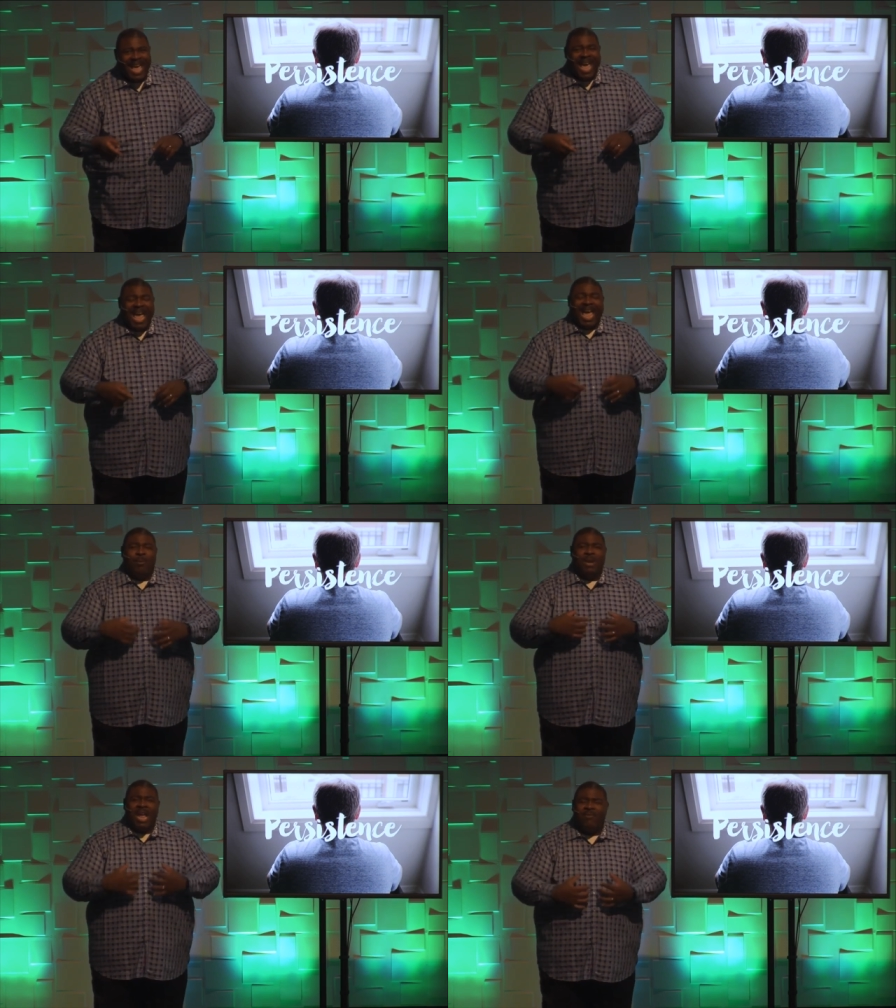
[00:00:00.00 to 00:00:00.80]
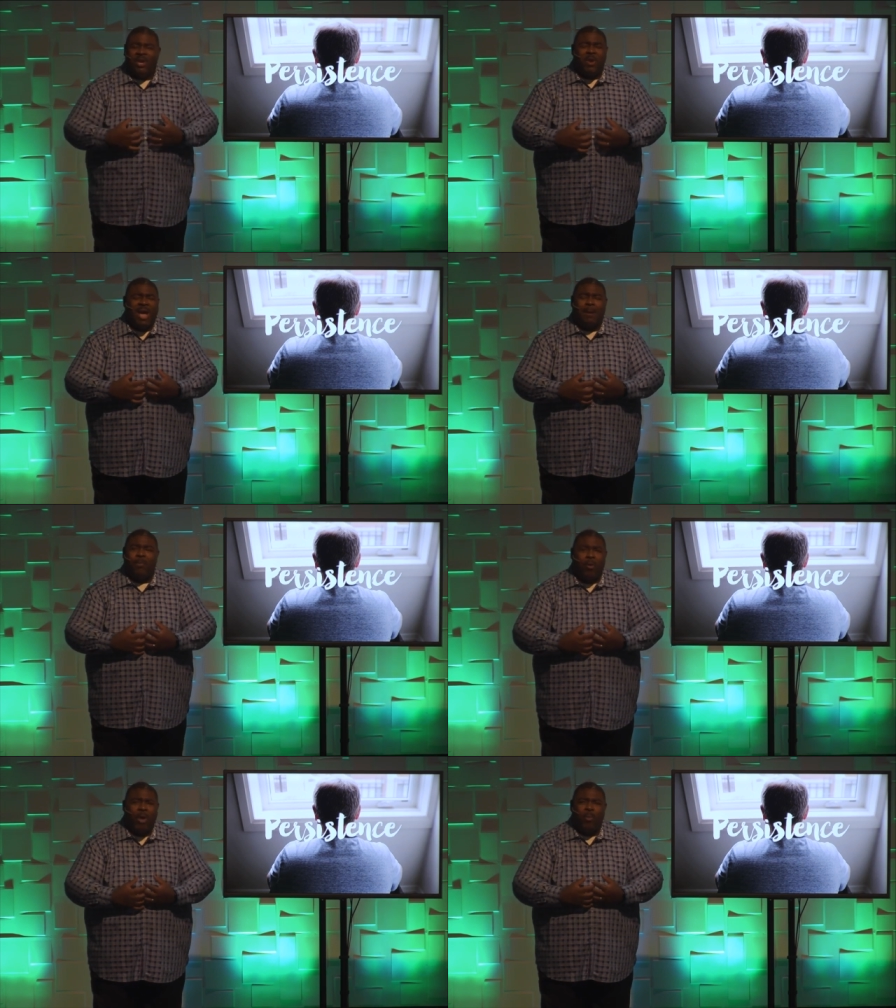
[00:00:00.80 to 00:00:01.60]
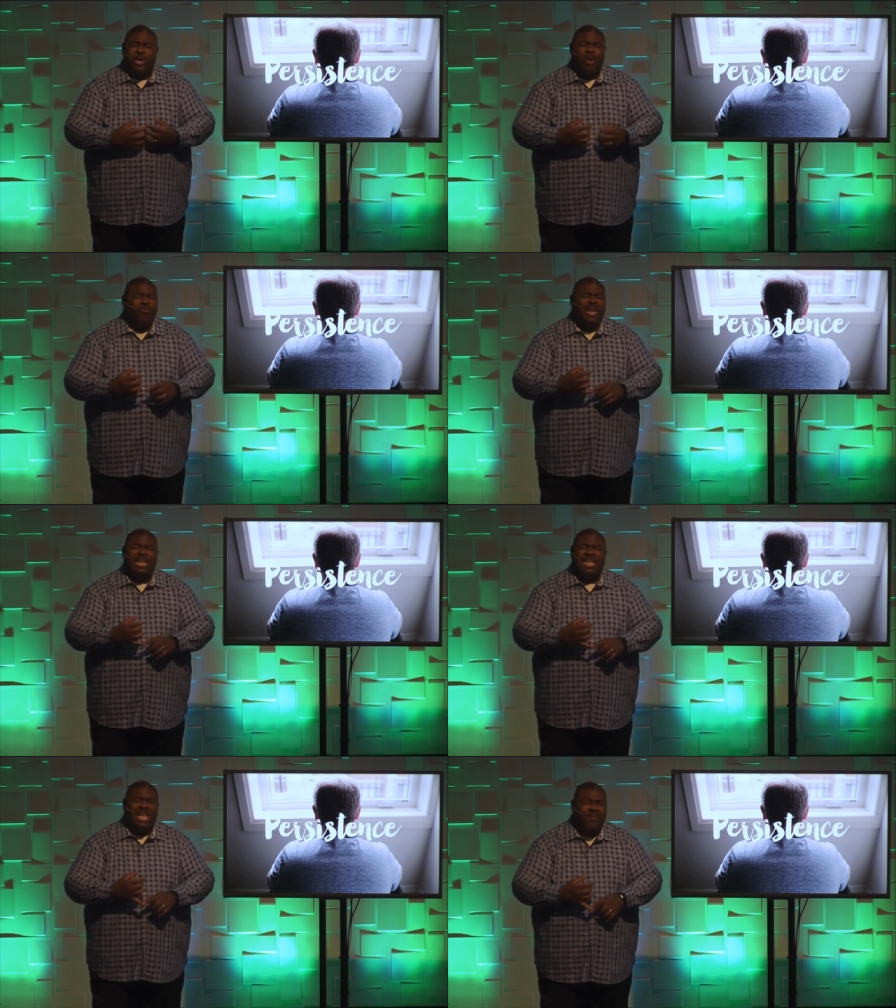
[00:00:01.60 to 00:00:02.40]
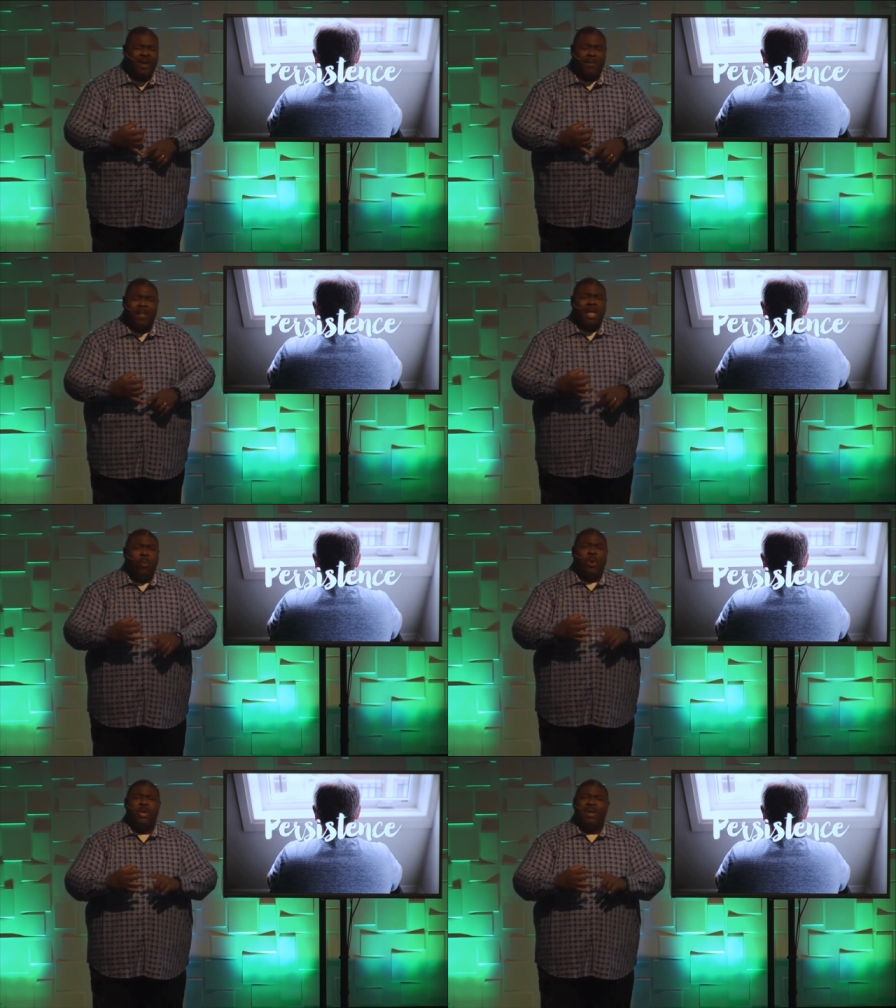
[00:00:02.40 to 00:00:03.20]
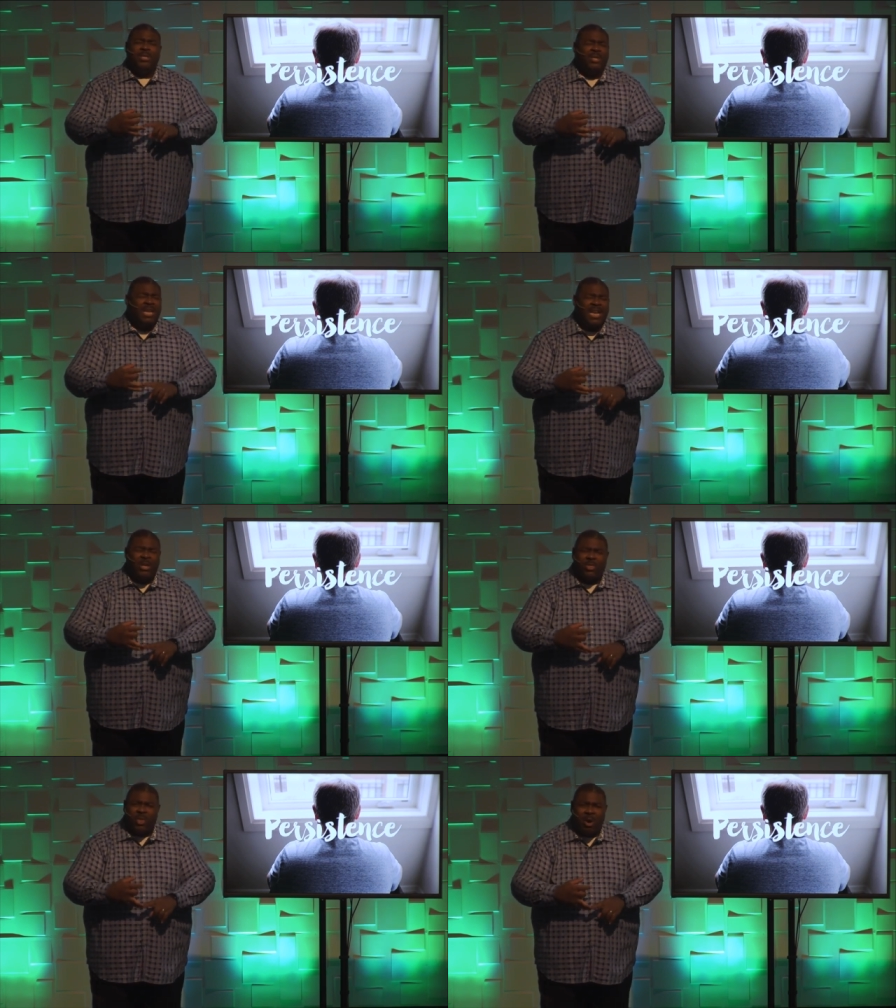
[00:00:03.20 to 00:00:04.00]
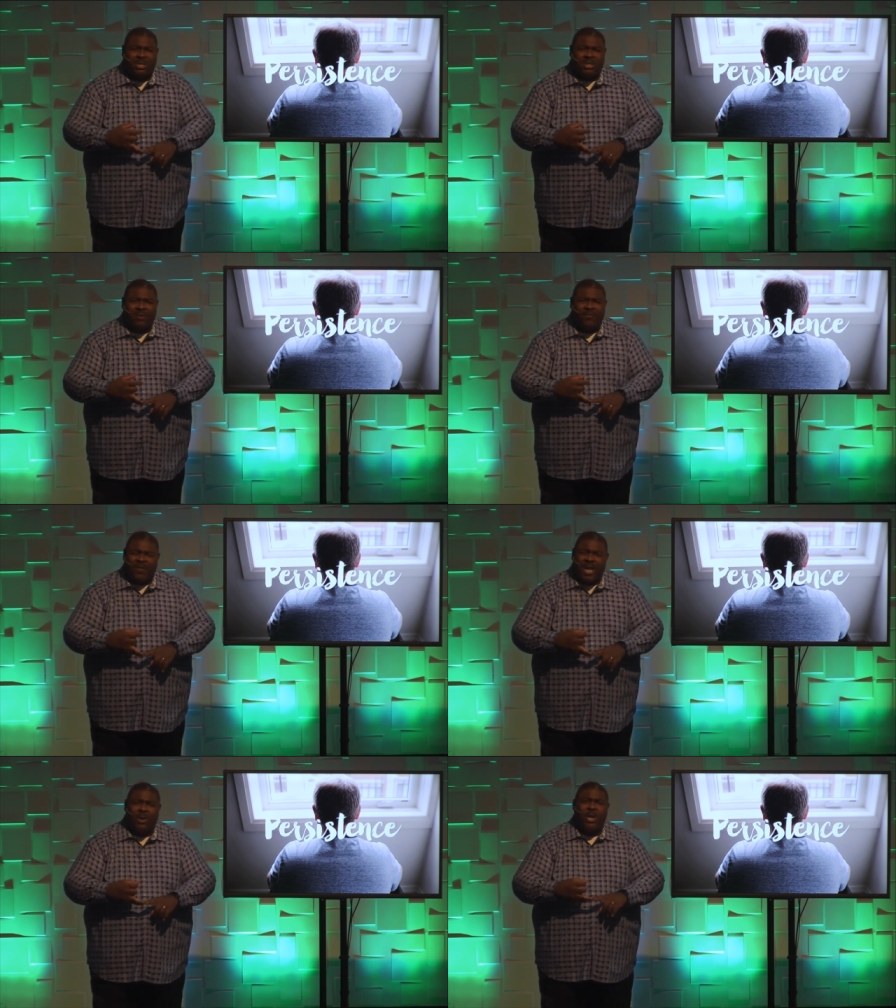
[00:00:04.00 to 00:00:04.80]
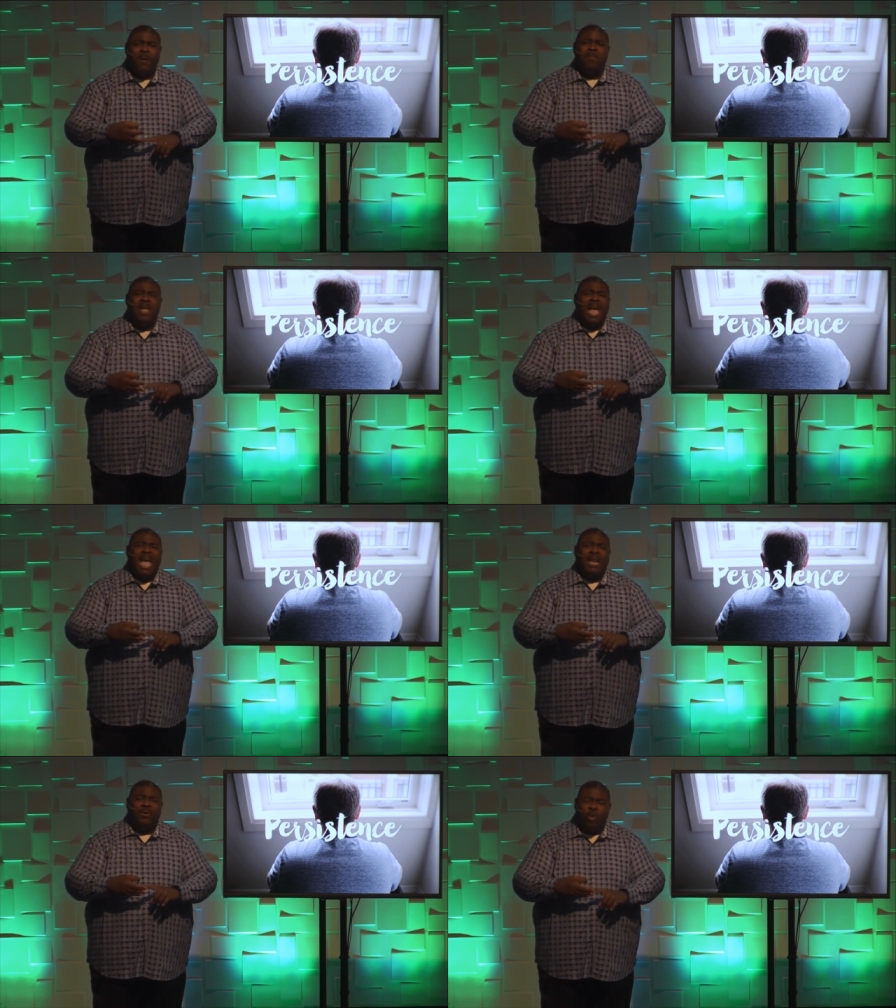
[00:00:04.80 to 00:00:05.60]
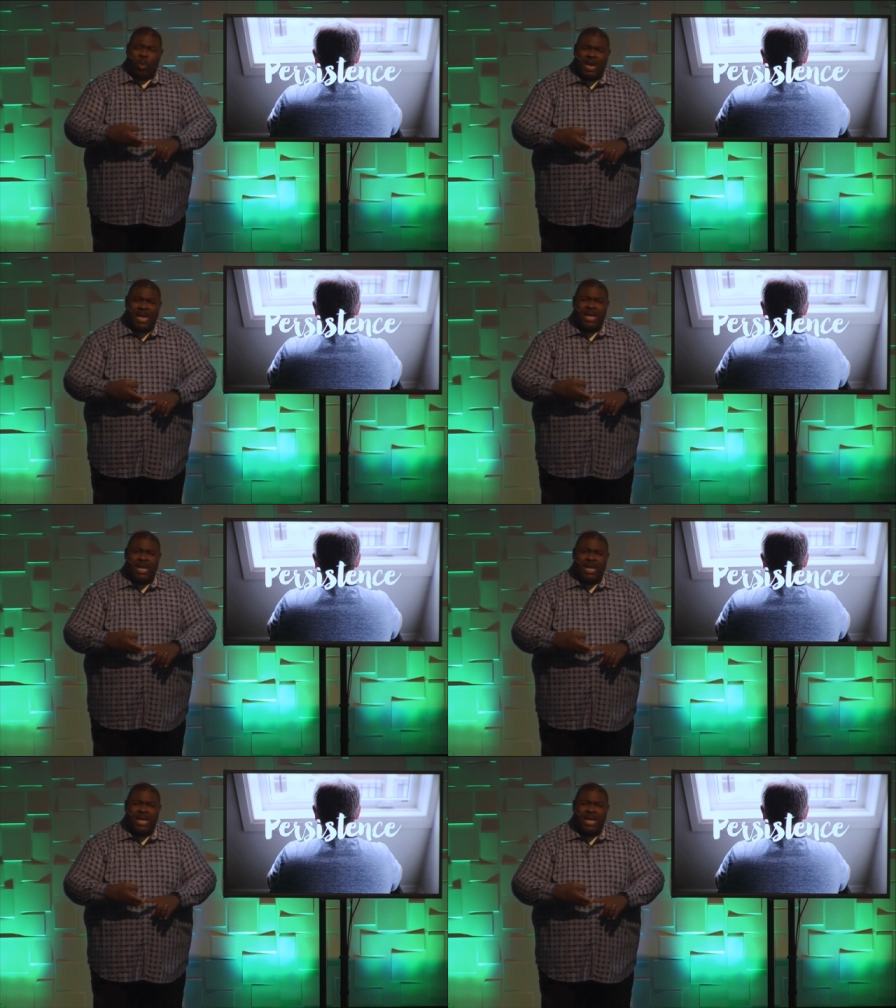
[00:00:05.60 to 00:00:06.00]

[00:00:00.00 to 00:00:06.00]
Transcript: And whenever you're at a point where you're ready to give up, where you're entertaining thoughts of failure and acquitting,